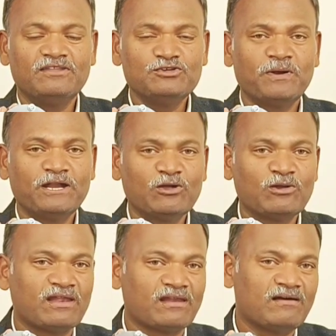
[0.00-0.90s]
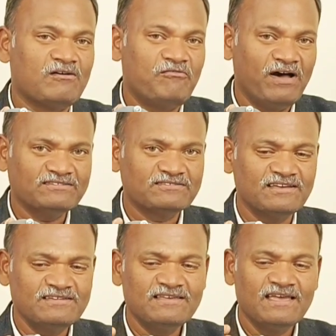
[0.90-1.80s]
this particular
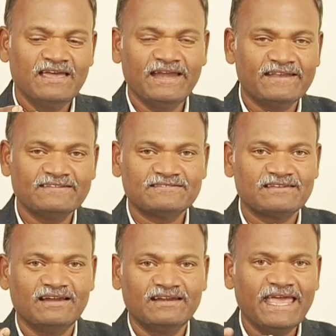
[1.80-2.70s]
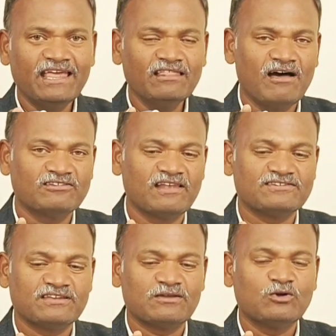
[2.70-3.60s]
fasteners? It is taking the
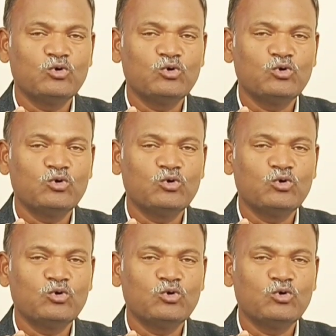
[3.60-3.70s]
oscillation.